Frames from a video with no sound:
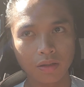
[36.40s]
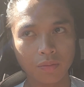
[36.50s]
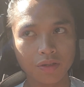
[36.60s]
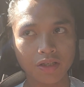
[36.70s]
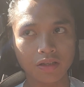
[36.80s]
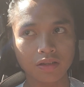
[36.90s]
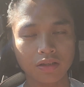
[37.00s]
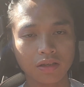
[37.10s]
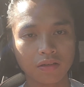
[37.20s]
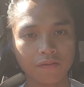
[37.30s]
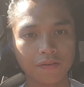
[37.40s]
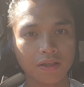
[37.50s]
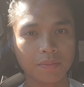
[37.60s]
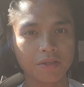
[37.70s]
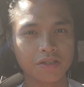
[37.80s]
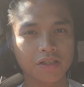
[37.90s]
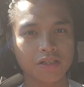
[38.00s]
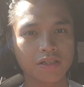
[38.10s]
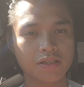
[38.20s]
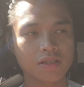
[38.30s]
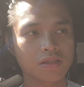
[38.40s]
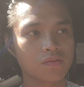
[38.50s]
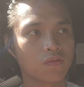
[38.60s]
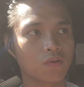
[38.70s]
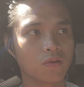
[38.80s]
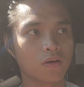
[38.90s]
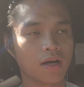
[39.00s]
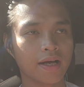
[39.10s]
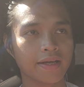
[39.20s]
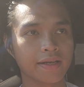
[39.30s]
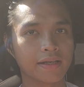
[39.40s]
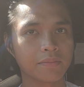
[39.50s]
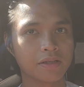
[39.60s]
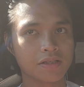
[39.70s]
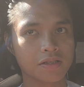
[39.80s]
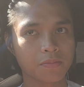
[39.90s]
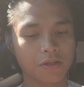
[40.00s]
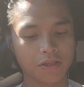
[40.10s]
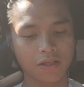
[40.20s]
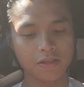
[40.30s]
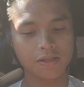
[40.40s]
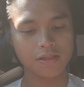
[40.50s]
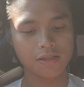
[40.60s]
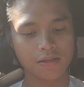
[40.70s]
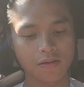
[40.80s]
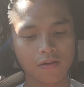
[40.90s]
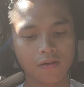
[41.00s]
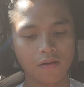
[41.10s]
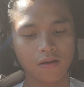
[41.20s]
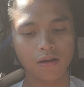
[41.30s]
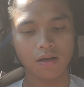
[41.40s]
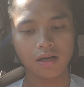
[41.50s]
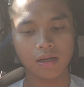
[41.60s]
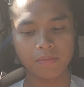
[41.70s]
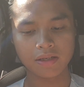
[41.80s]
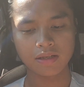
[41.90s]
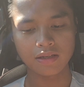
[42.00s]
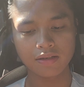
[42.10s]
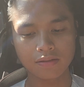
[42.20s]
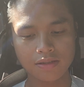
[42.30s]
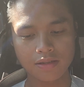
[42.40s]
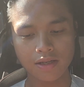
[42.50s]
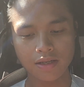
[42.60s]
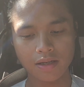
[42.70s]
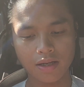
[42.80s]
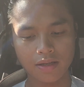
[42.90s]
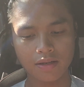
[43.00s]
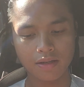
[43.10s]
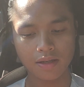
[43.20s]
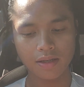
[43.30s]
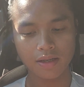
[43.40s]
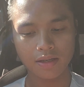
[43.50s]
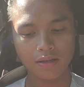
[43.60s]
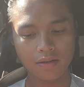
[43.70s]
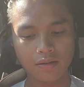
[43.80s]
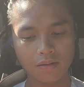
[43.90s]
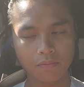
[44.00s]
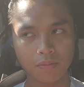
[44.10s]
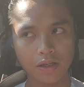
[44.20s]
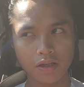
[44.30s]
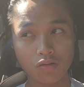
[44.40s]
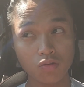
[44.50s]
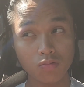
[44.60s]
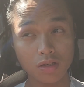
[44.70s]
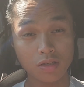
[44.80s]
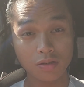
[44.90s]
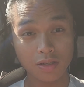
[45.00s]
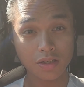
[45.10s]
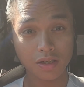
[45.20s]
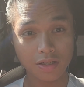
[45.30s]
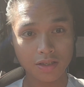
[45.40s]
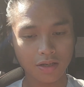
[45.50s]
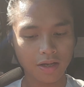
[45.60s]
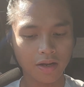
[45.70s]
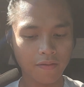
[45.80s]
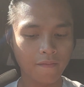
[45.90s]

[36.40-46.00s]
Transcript: we checked off injections for IM and subcutaneous. In clinical site, I did my 2 insulin shots today.